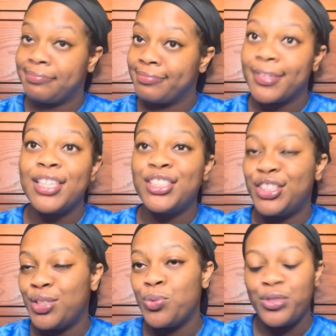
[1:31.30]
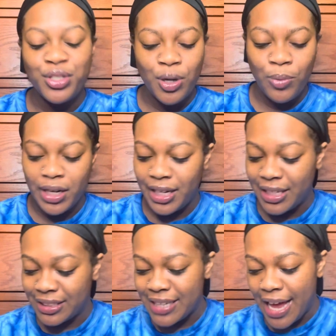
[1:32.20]
because um, you, you don't want it to
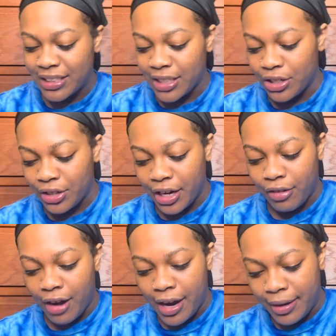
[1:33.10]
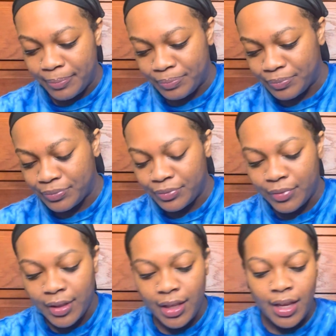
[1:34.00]
get smashed under there, right?
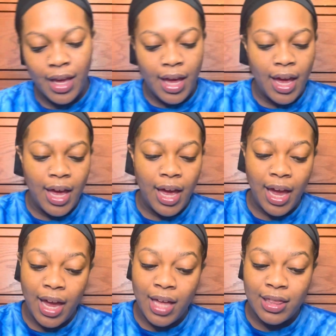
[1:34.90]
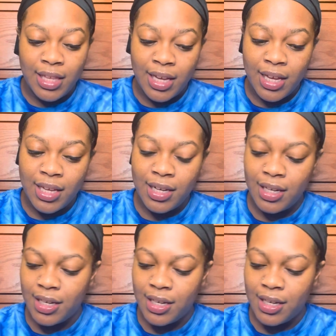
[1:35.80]
And then,